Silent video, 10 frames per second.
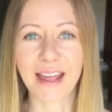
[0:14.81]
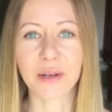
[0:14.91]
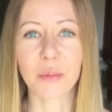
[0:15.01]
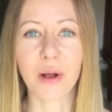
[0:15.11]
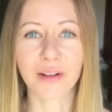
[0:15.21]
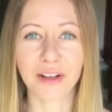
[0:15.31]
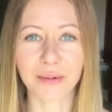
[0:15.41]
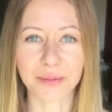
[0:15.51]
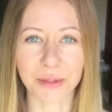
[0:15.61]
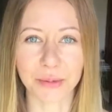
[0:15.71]
and
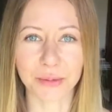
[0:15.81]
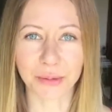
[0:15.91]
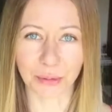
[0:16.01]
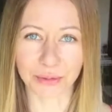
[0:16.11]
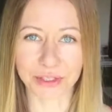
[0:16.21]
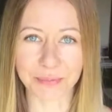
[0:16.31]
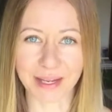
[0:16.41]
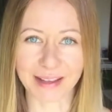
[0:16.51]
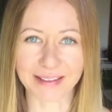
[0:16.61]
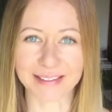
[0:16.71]
welcome to Soul
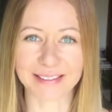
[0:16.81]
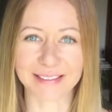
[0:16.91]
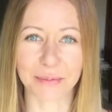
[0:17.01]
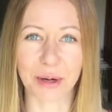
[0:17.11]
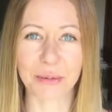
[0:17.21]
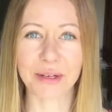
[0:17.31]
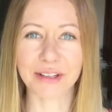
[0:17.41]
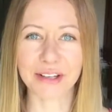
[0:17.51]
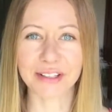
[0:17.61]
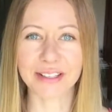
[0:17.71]
GPS, where we
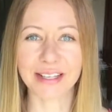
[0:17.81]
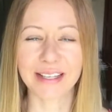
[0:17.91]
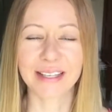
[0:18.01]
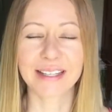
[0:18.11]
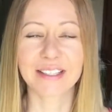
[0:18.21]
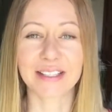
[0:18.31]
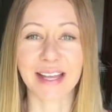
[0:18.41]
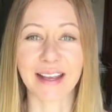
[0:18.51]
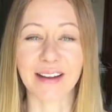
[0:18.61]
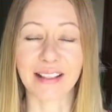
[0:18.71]
learn to
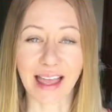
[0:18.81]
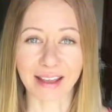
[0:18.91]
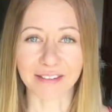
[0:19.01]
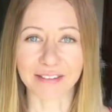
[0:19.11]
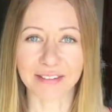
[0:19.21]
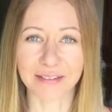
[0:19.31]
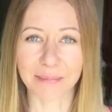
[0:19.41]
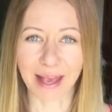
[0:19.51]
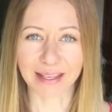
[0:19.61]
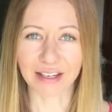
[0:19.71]
take our life
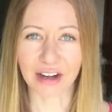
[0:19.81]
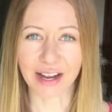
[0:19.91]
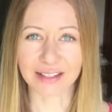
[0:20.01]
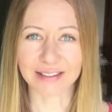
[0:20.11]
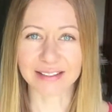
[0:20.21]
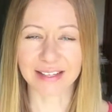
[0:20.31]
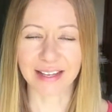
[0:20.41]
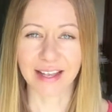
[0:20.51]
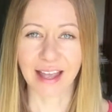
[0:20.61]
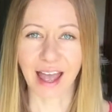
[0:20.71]
back in our hands
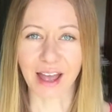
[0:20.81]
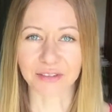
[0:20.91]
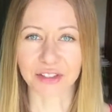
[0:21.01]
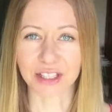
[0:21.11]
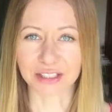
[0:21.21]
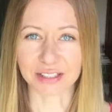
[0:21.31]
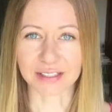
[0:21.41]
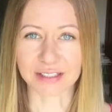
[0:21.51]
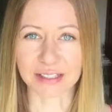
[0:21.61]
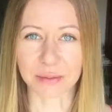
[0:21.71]
after
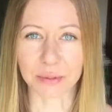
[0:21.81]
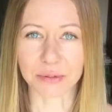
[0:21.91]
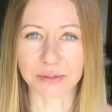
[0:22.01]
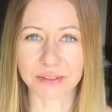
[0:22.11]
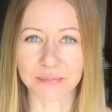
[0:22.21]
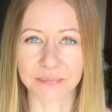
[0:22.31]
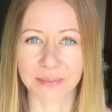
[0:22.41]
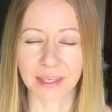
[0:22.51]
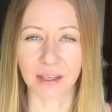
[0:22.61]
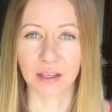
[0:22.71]
narcissistic abuse.
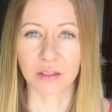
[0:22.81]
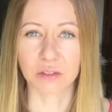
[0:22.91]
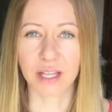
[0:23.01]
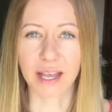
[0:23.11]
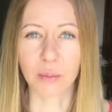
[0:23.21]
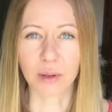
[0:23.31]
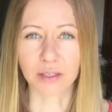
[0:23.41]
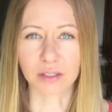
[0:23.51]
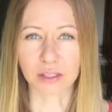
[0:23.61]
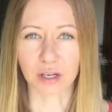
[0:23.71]
Today I
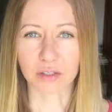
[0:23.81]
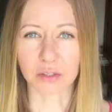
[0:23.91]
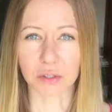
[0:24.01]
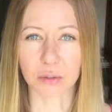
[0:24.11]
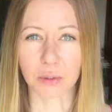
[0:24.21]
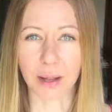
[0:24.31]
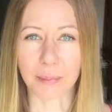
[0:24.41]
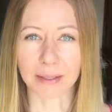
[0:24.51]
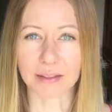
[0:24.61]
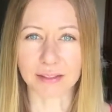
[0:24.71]
wanted to talk to you
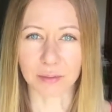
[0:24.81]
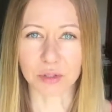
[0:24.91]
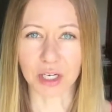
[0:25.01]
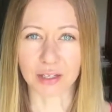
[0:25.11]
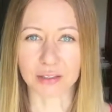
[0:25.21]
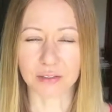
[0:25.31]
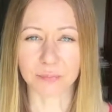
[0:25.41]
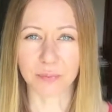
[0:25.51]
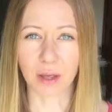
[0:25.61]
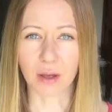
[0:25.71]
about the subject
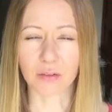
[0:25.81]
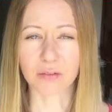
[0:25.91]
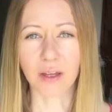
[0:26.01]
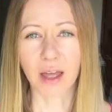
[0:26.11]
of